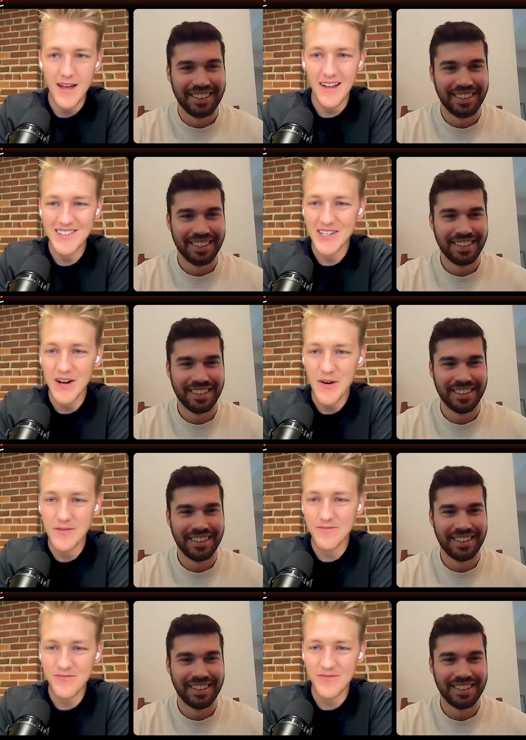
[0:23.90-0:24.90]
Speaker 1: Matt, how's it
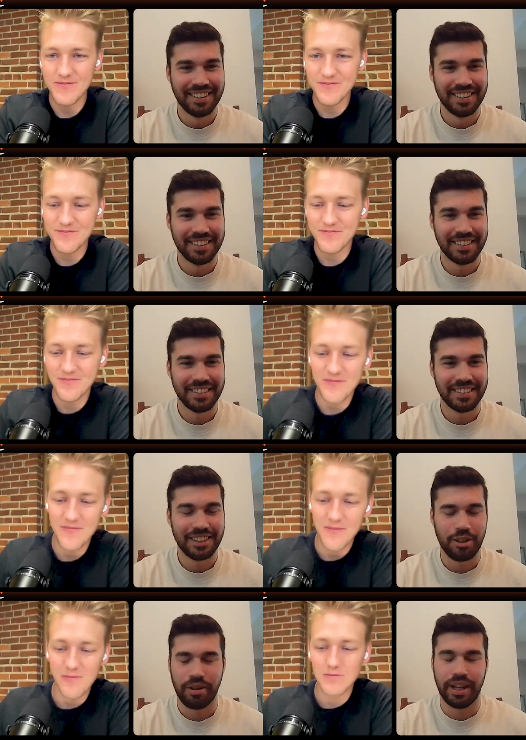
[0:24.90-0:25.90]
going?
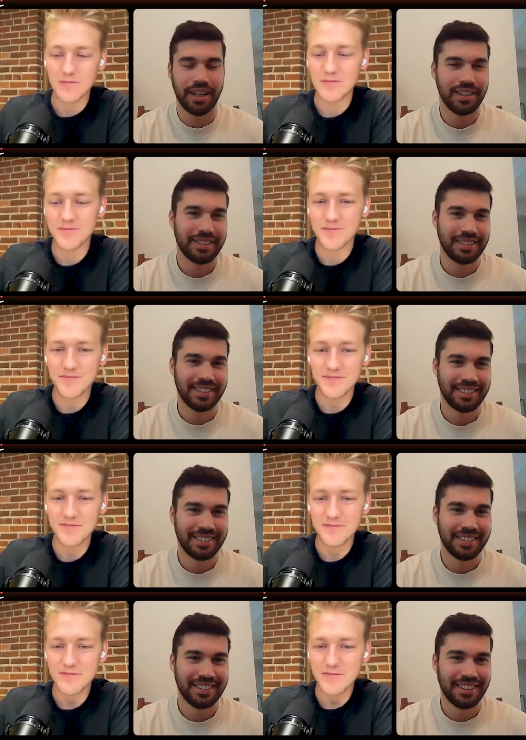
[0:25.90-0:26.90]
Great.
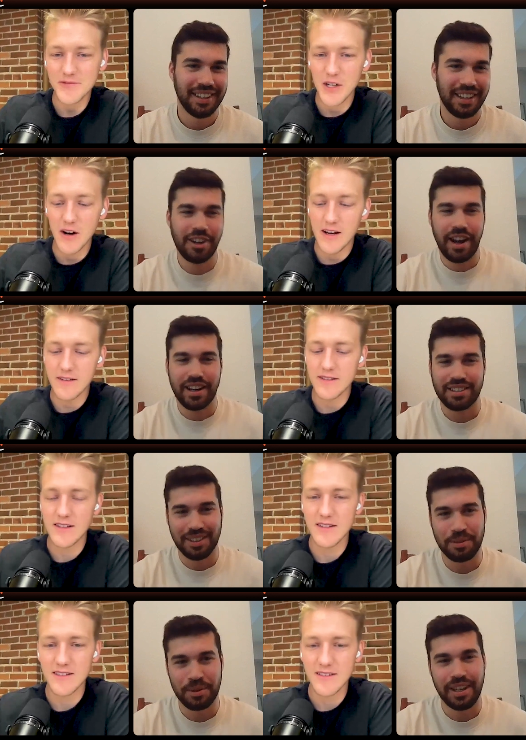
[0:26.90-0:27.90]
Another
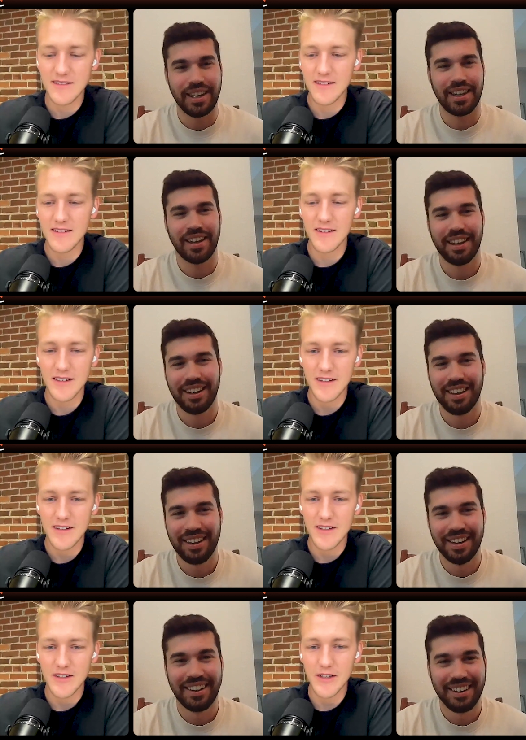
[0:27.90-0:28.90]
Speaker 2: excellent week.
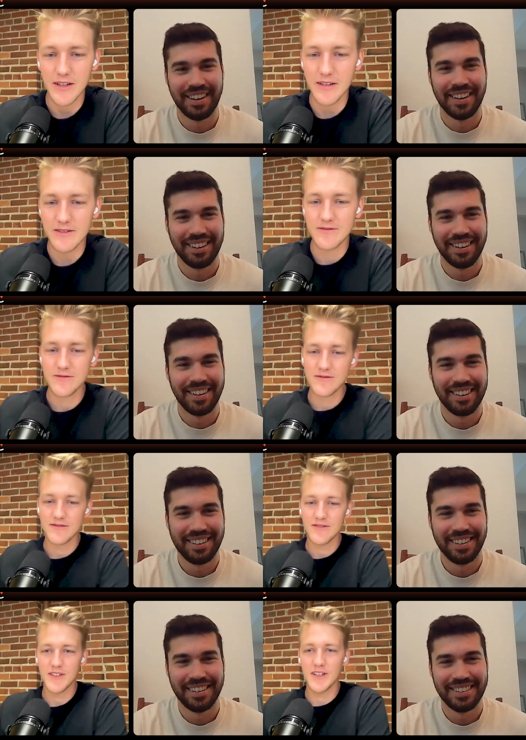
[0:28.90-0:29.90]

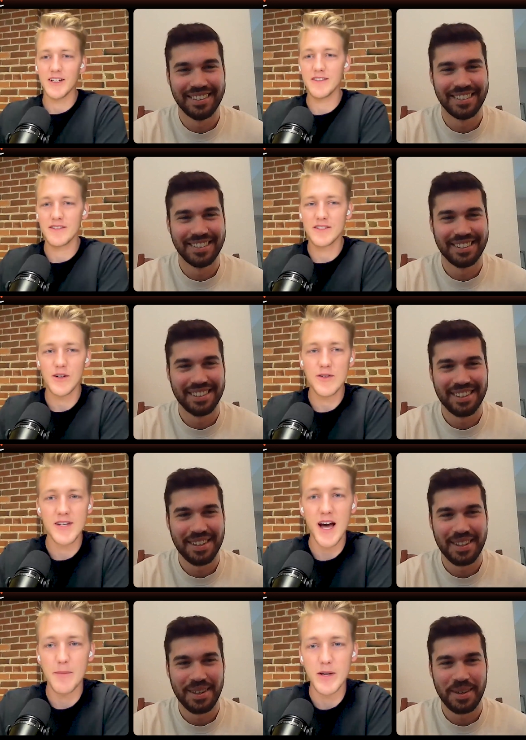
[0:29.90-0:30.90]
Speaker 1: Good. Good. It's
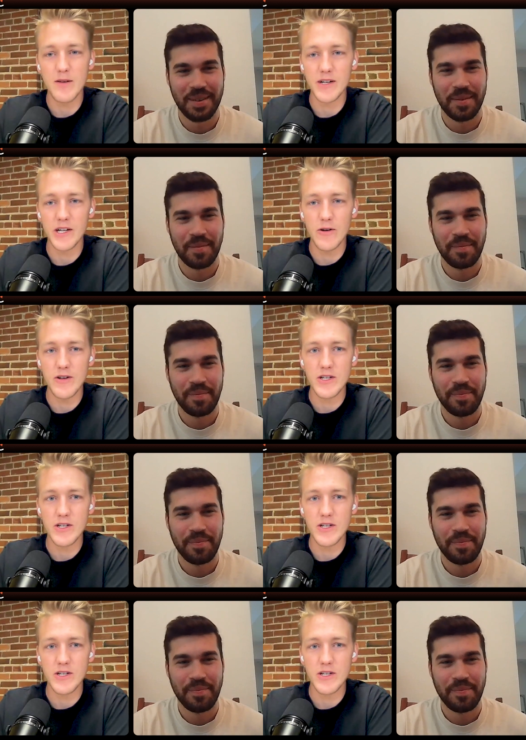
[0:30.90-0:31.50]
always happy over in